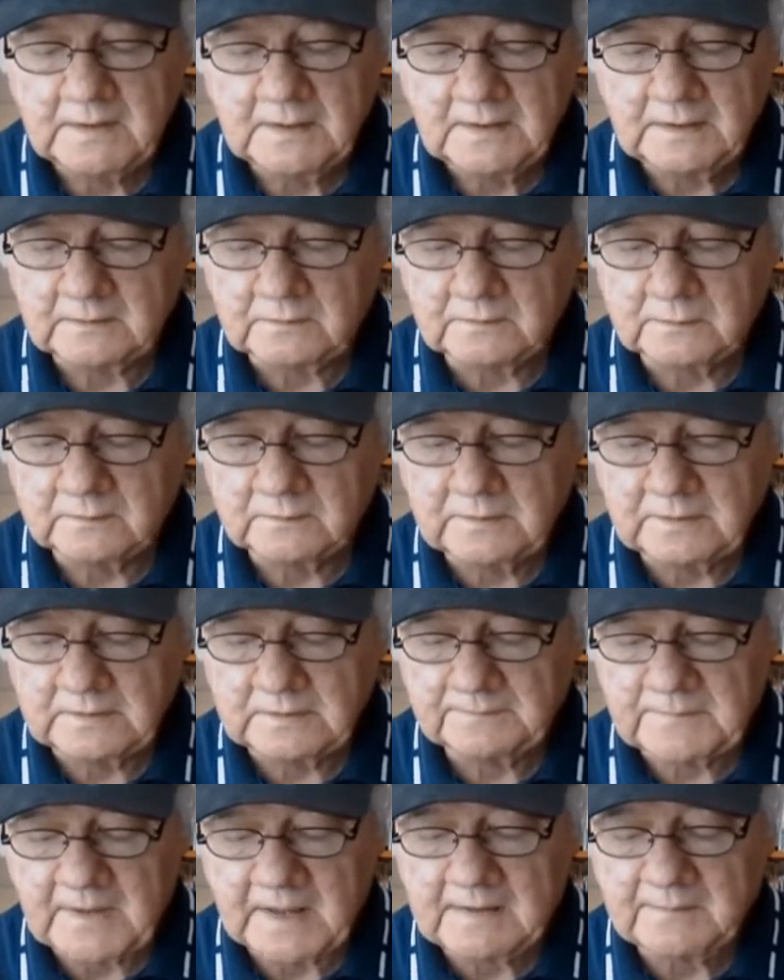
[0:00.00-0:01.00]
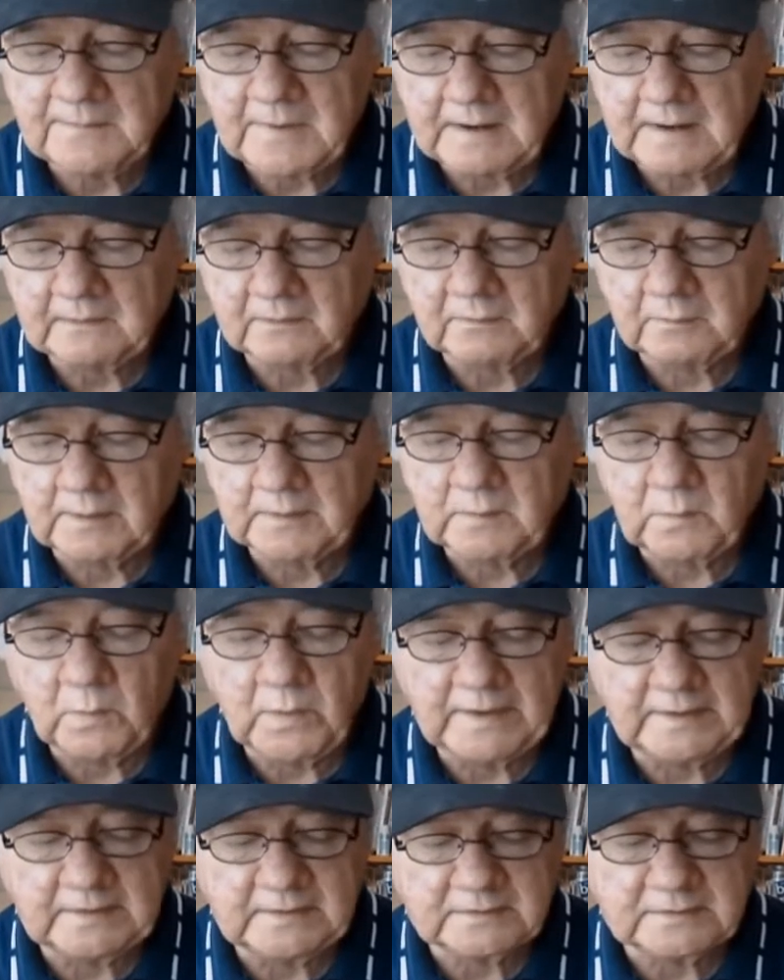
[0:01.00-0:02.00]
including a power run
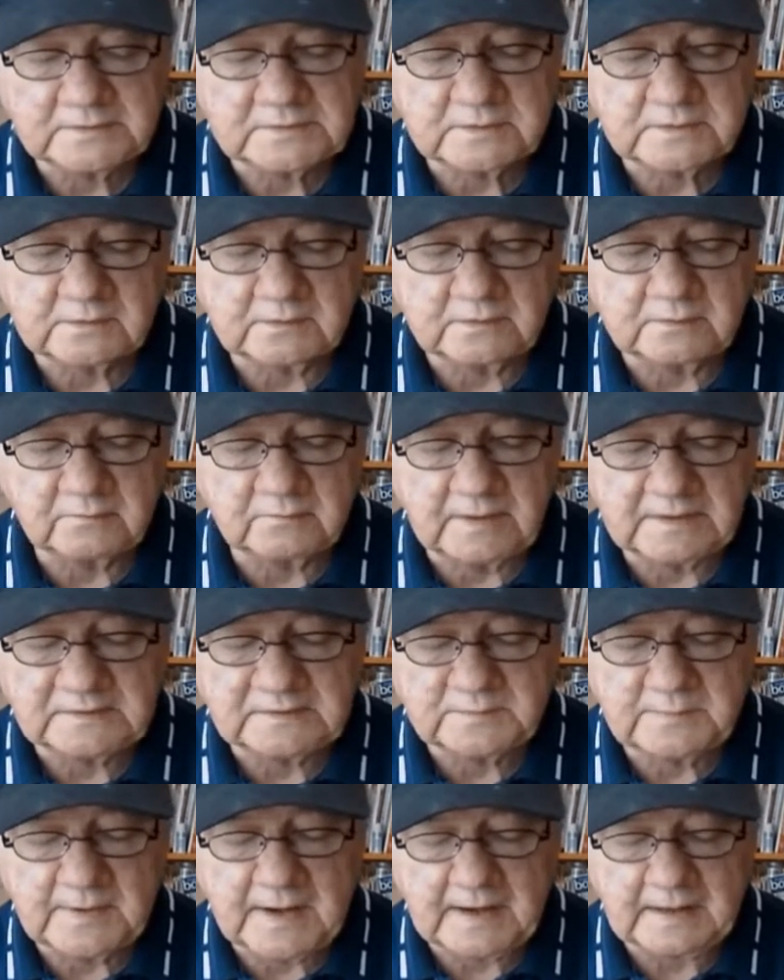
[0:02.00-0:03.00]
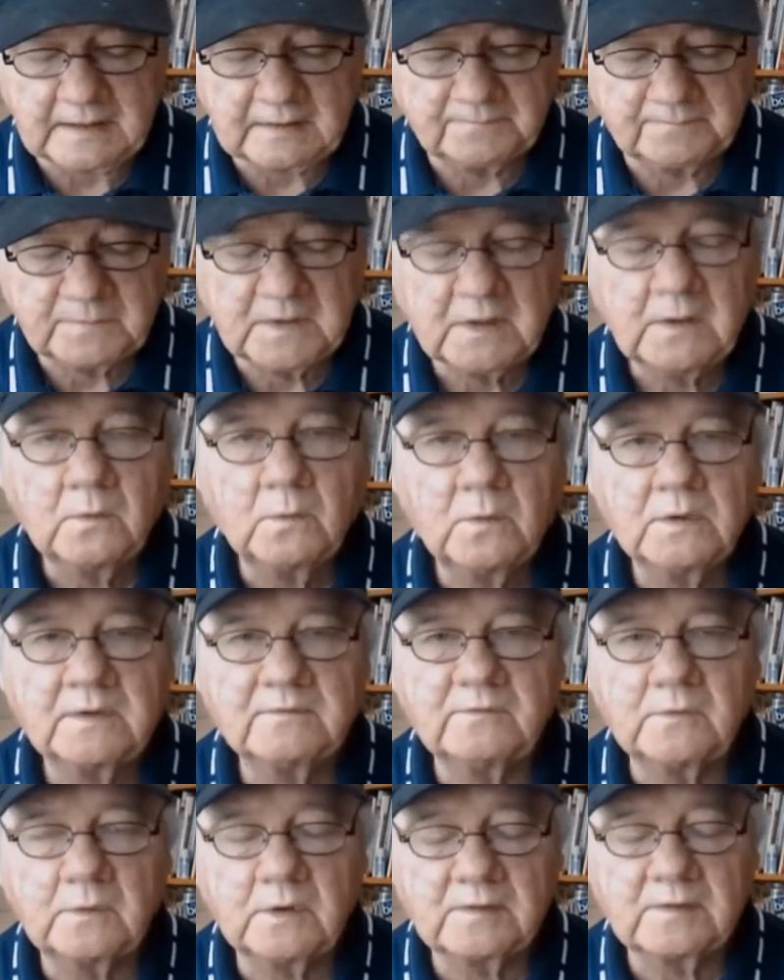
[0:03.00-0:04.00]
win in his third race back. One
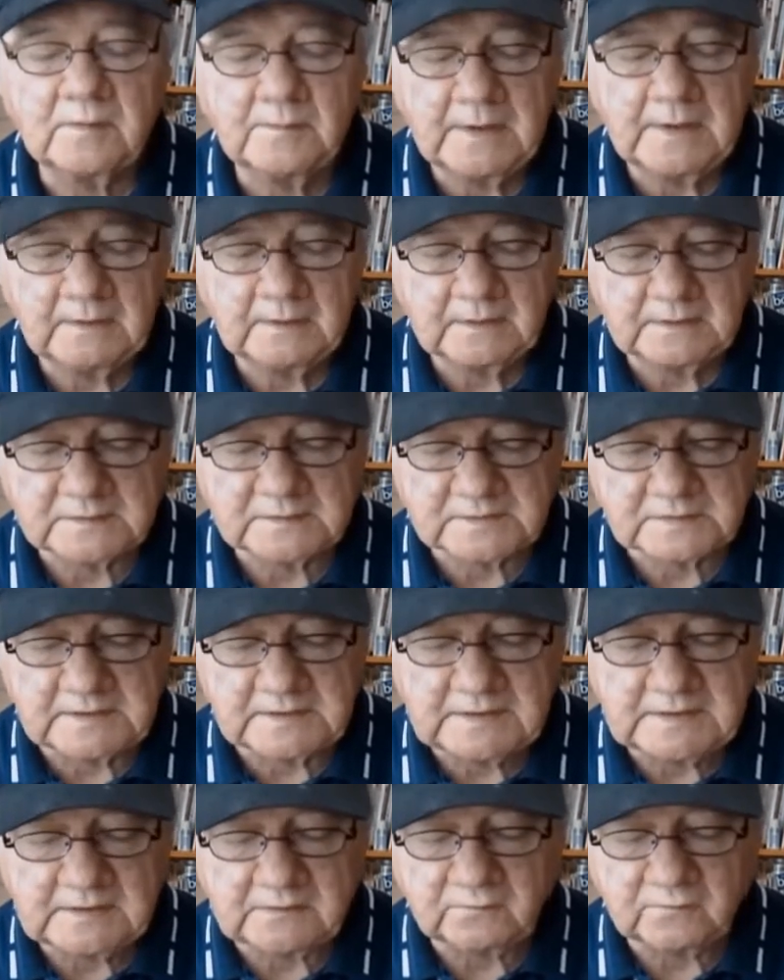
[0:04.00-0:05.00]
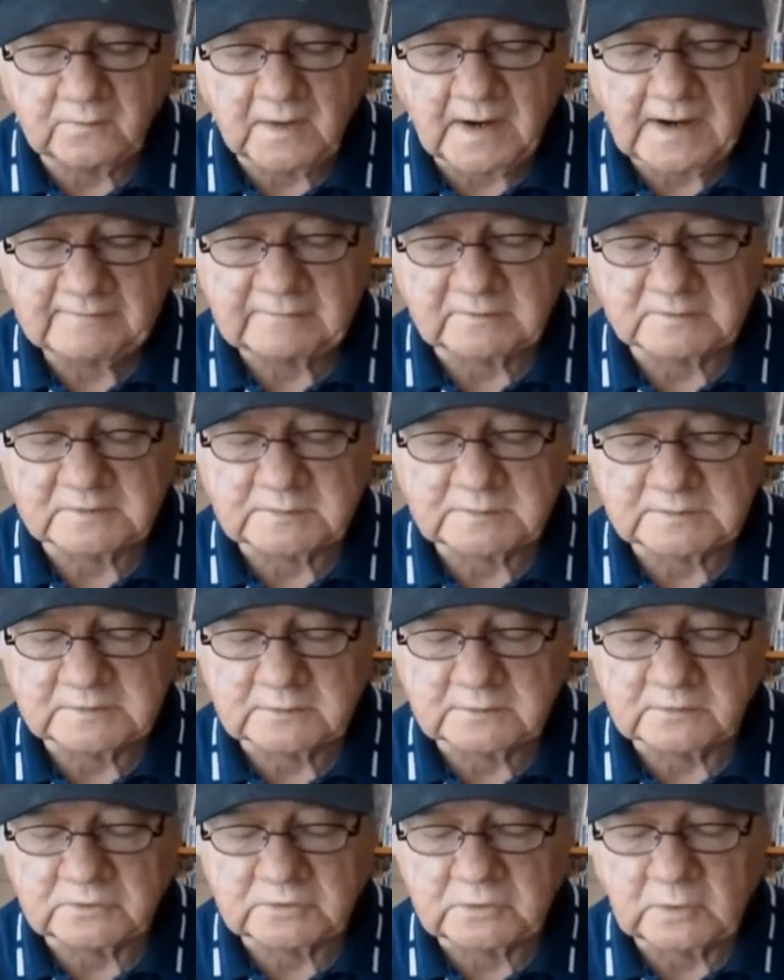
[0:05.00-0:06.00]
of North America's leading drivers,
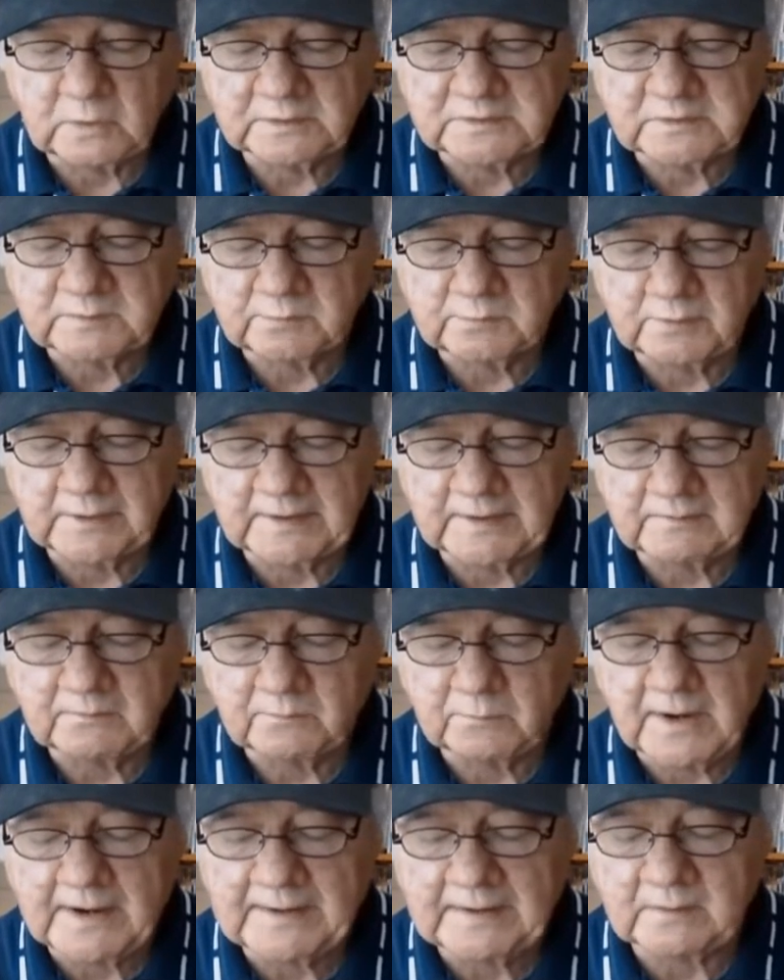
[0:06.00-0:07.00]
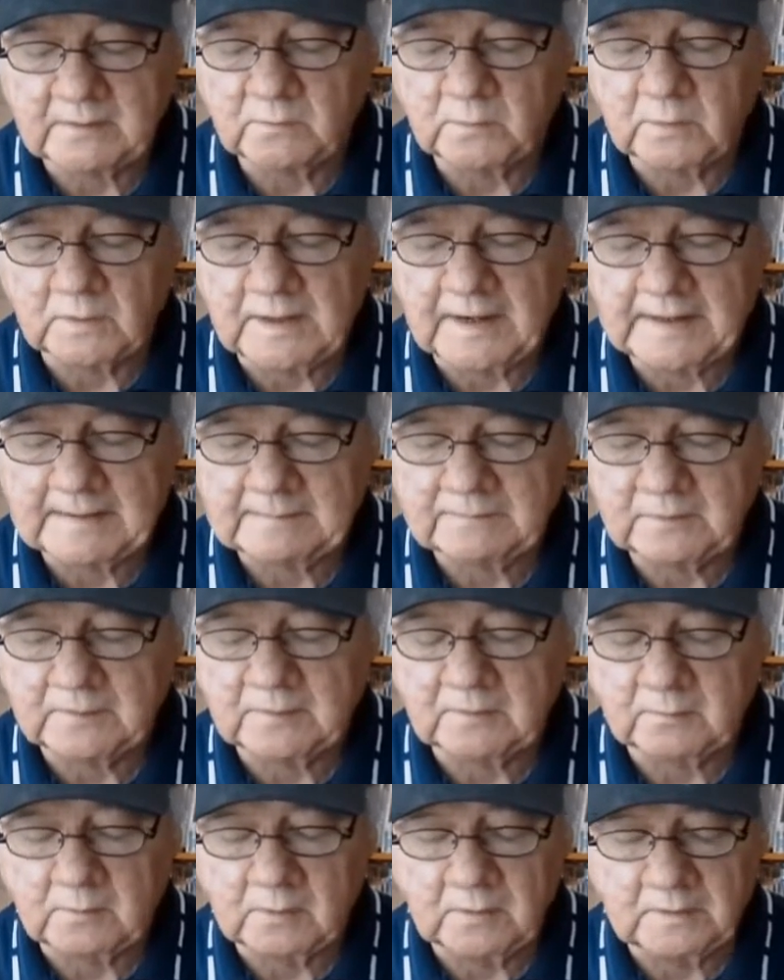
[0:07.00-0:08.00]
Mr. George Brennan, will guide him to
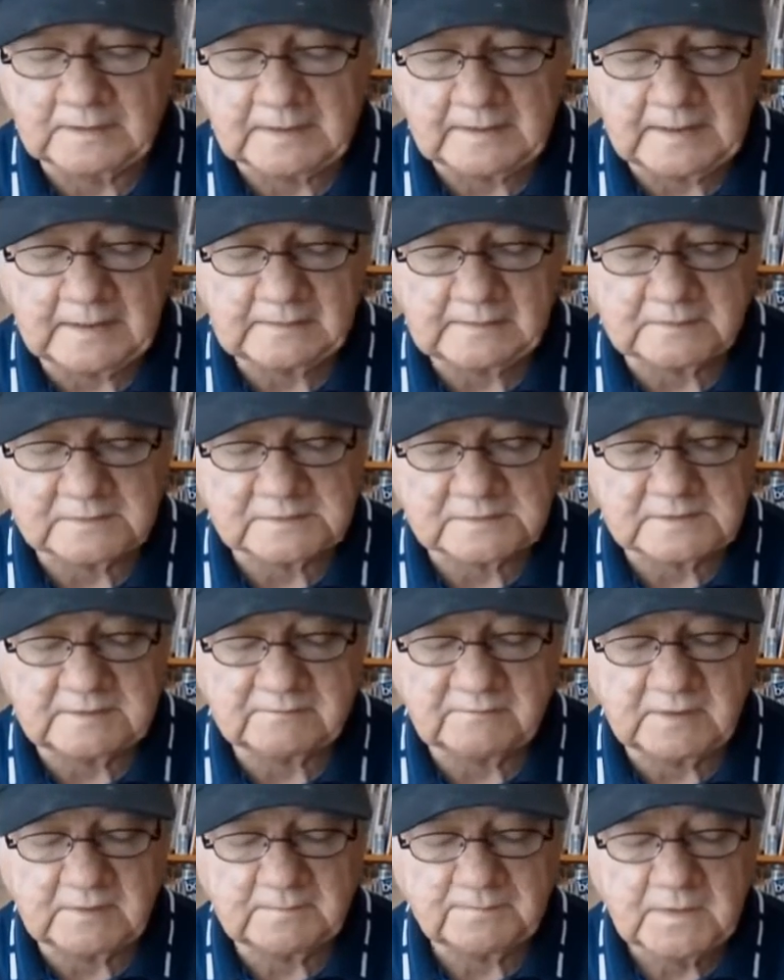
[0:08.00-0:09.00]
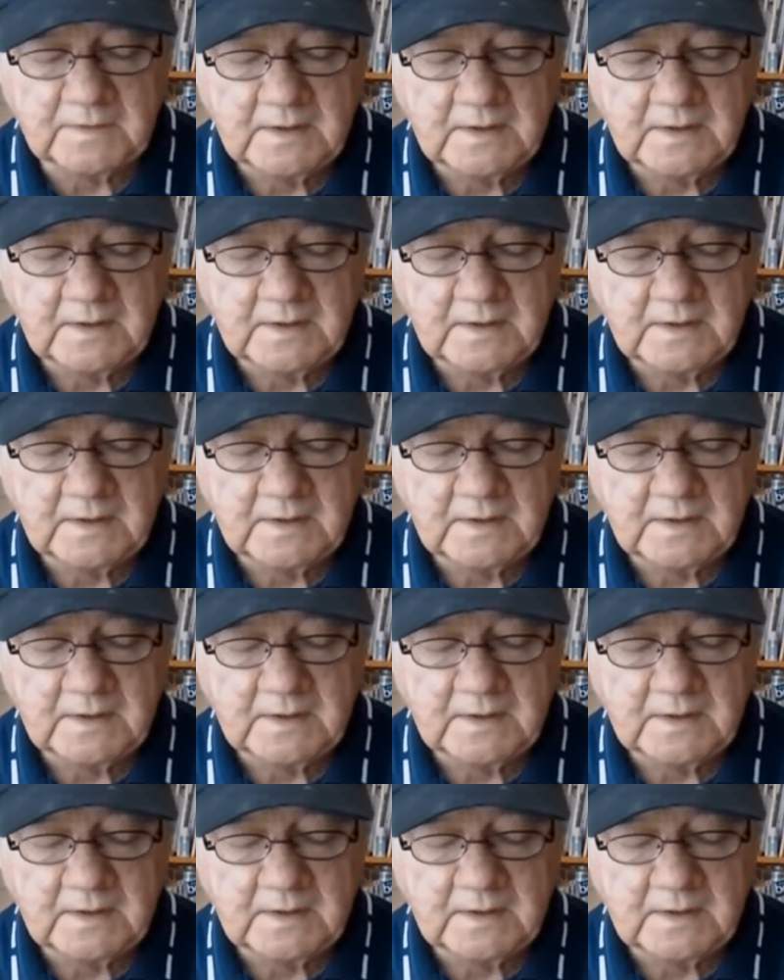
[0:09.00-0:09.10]
the rolling gate this evening.